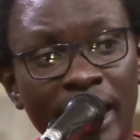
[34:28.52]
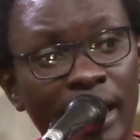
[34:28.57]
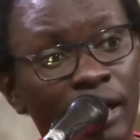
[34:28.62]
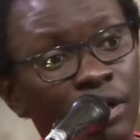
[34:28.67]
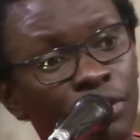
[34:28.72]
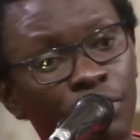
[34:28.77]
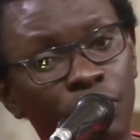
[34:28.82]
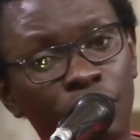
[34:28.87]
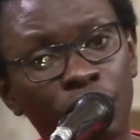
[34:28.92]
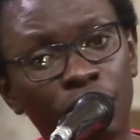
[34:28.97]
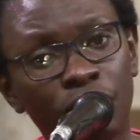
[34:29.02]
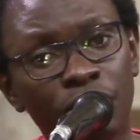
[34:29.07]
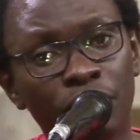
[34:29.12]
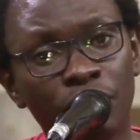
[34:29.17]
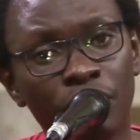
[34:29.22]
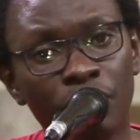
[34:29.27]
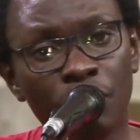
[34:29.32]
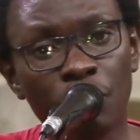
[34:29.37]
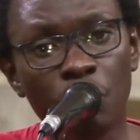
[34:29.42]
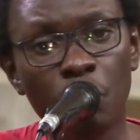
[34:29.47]
uncle,
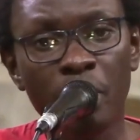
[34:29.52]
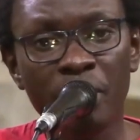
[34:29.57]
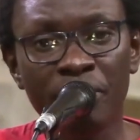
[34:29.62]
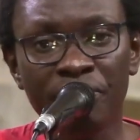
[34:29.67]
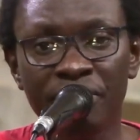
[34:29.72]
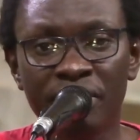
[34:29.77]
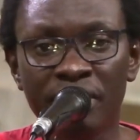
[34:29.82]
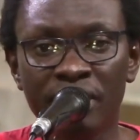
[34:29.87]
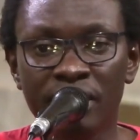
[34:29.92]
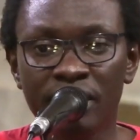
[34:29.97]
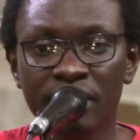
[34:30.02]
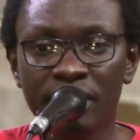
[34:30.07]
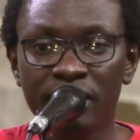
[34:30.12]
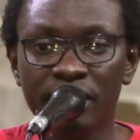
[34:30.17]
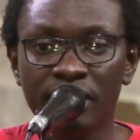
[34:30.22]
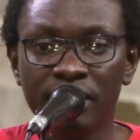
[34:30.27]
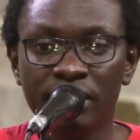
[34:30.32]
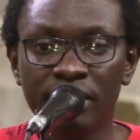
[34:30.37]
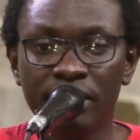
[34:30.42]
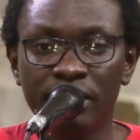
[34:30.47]
whoever
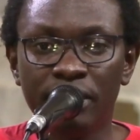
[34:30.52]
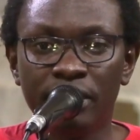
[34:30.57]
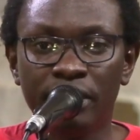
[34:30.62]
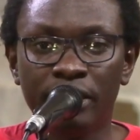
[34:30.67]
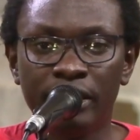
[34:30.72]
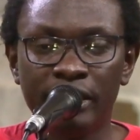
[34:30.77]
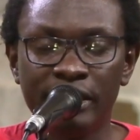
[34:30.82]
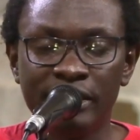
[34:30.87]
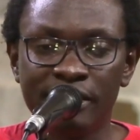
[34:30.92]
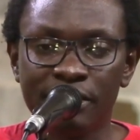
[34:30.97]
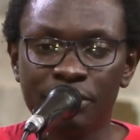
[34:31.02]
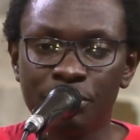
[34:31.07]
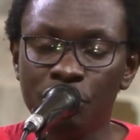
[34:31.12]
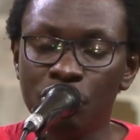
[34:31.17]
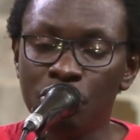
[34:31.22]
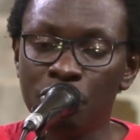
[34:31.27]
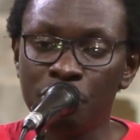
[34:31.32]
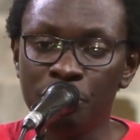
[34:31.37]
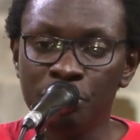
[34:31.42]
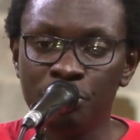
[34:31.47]
is at
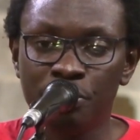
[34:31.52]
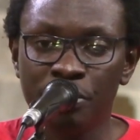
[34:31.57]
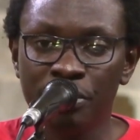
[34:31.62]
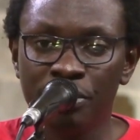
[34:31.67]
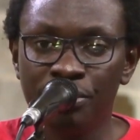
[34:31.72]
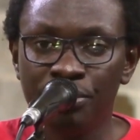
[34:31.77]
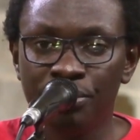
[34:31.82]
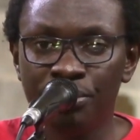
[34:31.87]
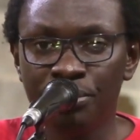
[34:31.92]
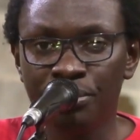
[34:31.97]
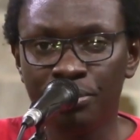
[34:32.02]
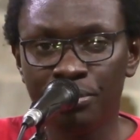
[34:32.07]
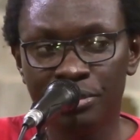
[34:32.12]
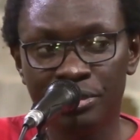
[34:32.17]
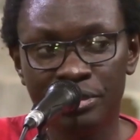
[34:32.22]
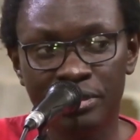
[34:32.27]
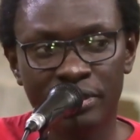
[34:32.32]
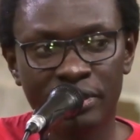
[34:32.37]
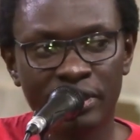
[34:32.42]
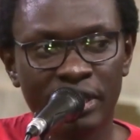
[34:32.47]
home, who is with you, who
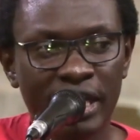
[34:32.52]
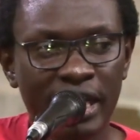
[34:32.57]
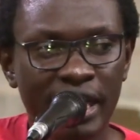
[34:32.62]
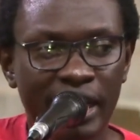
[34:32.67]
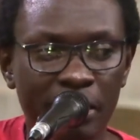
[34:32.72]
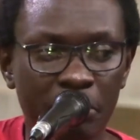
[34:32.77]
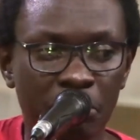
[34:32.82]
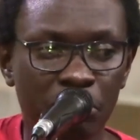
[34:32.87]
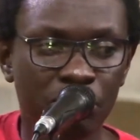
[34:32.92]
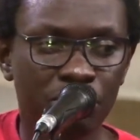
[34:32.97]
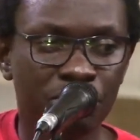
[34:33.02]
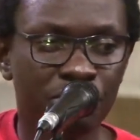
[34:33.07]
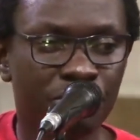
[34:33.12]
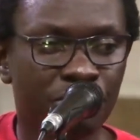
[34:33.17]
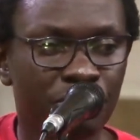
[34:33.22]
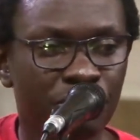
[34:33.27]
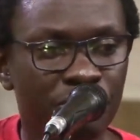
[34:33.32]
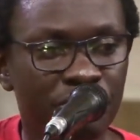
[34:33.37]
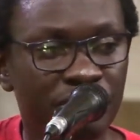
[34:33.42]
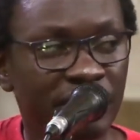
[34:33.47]
is able
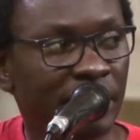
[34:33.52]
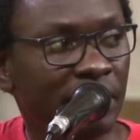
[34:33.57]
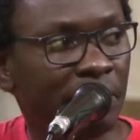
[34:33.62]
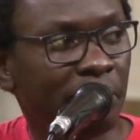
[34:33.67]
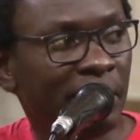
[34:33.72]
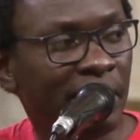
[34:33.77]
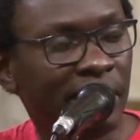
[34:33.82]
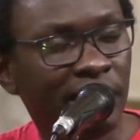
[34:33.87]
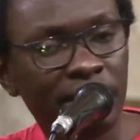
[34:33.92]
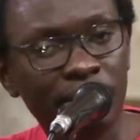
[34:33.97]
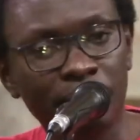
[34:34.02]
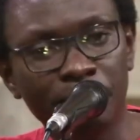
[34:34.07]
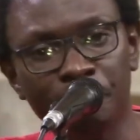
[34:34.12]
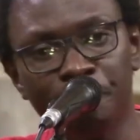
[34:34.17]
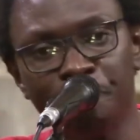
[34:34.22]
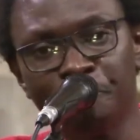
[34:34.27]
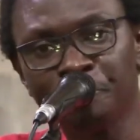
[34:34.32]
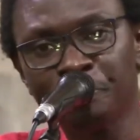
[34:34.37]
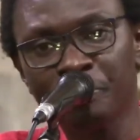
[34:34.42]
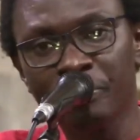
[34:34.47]
to send the money
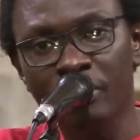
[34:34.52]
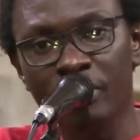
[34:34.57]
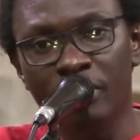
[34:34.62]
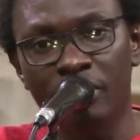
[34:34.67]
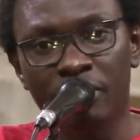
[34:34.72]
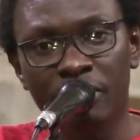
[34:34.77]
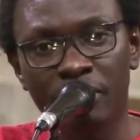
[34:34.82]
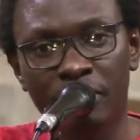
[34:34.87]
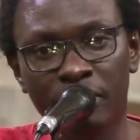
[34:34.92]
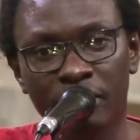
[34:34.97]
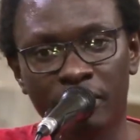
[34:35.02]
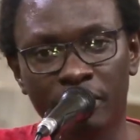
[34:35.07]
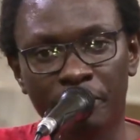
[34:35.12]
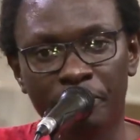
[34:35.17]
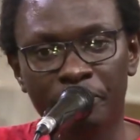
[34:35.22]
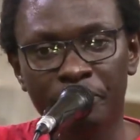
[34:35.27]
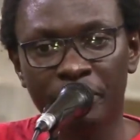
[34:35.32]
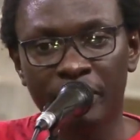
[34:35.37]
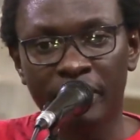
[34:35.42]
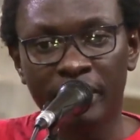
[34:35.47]

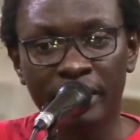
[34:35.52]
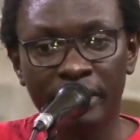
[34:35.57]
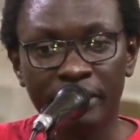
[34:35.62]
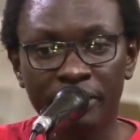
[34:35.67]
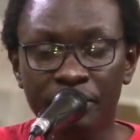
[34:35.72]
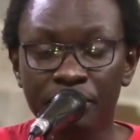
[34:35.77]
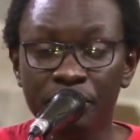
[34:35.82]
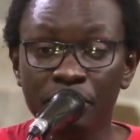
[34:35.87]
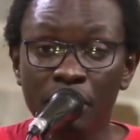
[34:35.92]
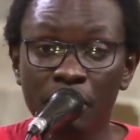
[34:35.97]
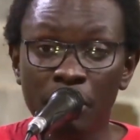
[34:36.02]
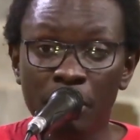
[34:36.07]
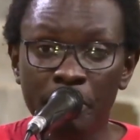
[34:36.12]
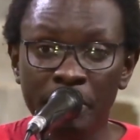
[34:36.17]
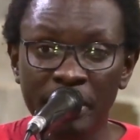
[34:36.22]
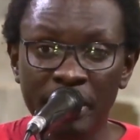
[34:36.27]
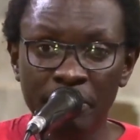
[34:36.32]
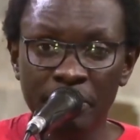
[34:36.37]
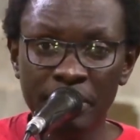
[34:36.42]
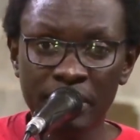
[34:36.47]
through our
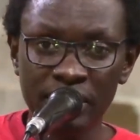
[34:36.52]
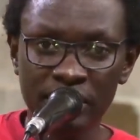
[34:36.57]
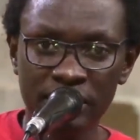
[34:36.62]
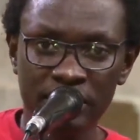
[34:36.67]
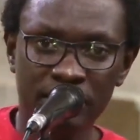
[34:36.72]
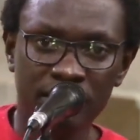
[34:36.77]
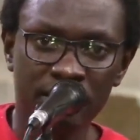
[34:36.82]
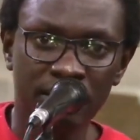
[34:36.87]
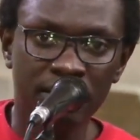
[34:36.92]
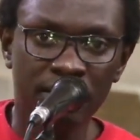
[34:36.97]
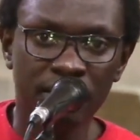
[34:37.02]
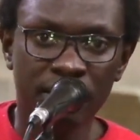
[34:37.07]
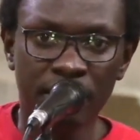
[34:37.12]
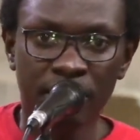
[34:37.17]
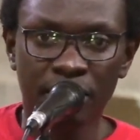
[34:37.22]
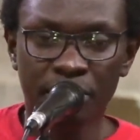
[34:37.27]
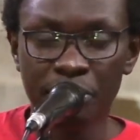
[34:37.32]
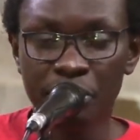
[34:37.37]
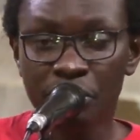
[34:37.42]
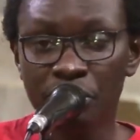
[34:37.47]
pay bills.
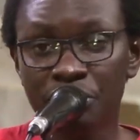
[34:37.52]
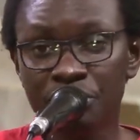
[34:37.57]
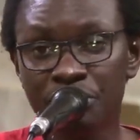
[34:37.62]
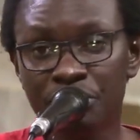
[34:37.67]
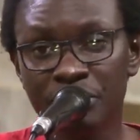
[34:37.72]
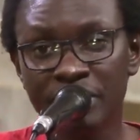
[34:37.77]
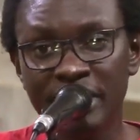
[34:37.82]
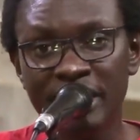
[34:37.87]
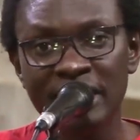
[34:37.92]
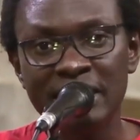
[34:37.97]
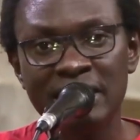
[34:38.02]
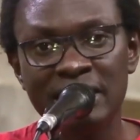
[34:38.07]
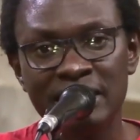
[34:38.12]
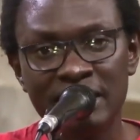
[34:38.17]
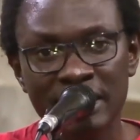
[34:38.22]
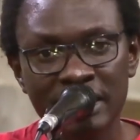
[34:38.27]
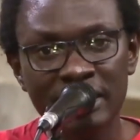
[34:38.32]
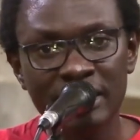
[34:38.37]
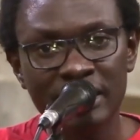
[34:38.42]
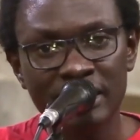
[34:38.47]
Because today is
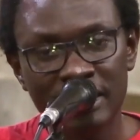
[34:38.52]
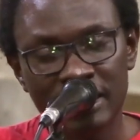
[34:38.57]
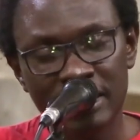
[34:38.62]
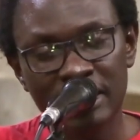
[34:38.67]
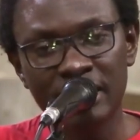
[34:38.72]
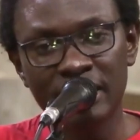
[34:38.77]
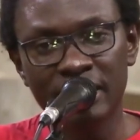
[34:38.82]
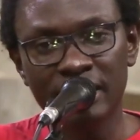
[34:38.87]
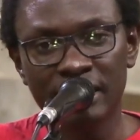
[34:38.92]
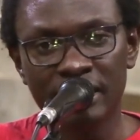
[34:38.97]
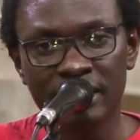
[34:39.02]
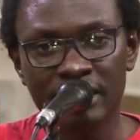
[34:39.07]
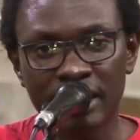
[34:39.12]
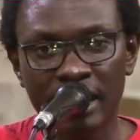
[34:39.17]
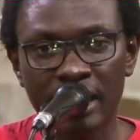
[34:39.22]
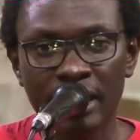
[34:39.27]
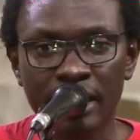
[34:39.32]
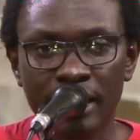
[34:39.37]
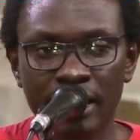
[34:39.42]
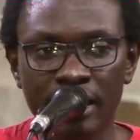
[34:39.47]
CTC
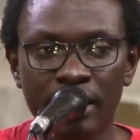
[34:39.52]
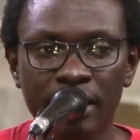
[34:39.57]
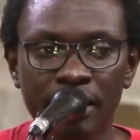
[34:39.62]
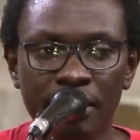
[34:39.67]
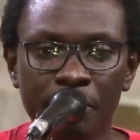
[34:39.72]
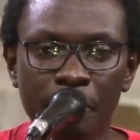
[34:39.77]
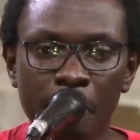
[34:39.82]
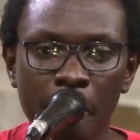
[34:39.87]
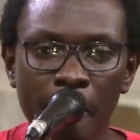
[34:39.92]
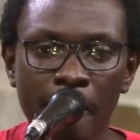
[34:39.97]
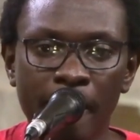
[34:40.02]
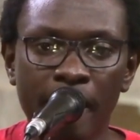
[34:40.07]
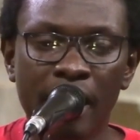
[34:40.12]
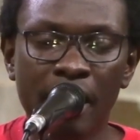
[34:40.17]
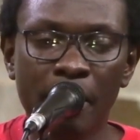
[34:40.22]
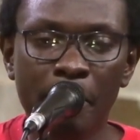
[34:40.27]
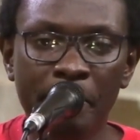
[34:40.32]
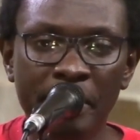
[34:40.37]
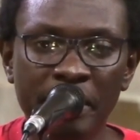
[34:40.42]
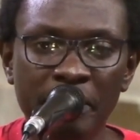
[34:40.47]
Sunday,
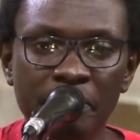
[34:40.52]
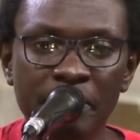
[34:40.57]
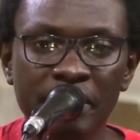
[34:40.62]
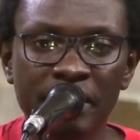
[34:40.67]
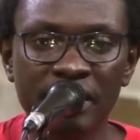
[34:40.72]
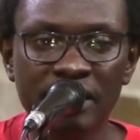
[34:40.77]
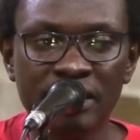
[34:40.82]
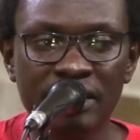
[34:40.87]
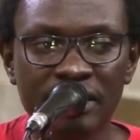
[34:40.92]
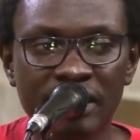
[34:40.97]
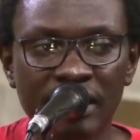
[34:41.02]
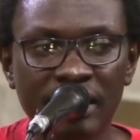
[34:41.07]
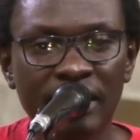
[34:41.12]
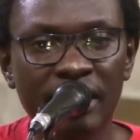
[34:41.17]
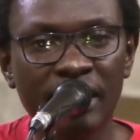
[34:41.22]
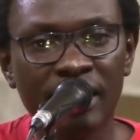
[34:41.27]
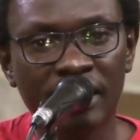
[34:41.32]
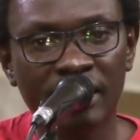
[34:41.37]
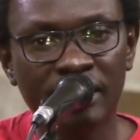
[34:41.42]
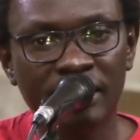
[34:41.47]
our pay bill is
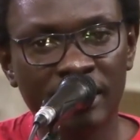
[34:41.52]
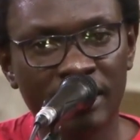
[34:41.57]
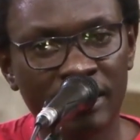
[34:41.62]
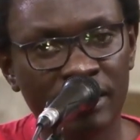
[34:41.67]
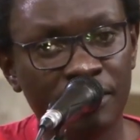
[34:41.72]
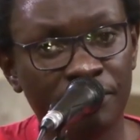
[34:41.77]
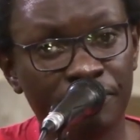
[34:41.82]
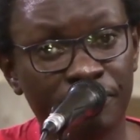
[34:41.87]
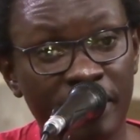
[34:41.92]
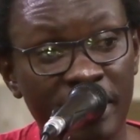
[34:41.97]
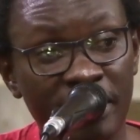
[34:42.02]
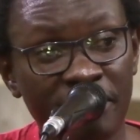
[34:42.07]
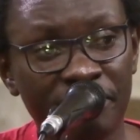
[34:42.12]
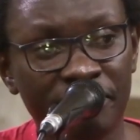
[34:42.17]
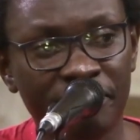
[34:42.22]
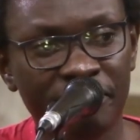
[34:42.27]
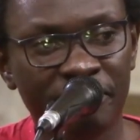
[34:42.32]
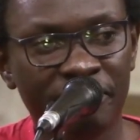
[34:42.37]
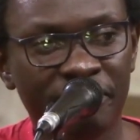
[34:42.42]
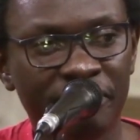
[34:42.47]
30-30-35.
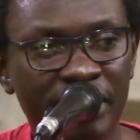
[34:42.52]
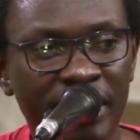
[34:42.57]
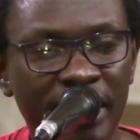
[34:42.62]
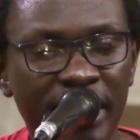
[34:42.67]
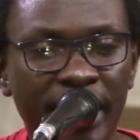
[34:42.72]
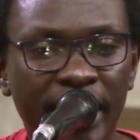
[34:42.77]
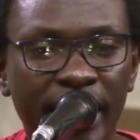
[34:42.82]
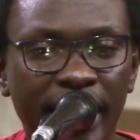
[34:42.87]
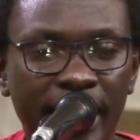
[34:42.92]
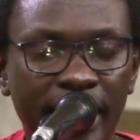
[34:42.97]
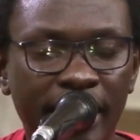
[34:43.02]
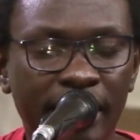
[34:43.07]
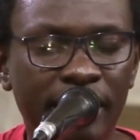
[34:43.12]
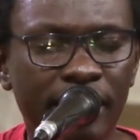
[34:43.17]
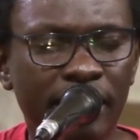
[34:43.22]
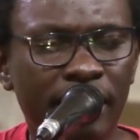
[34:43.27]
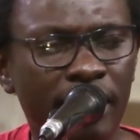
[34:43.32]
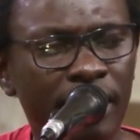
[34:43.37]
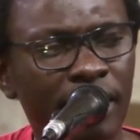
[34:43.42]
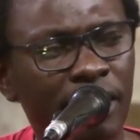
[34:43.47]
And
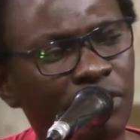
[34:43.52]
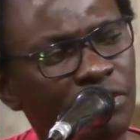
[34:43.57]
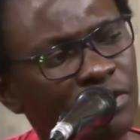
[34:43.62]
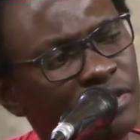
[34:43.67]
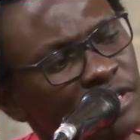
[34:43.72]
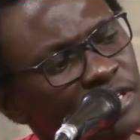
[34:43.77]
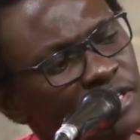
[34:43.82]
the account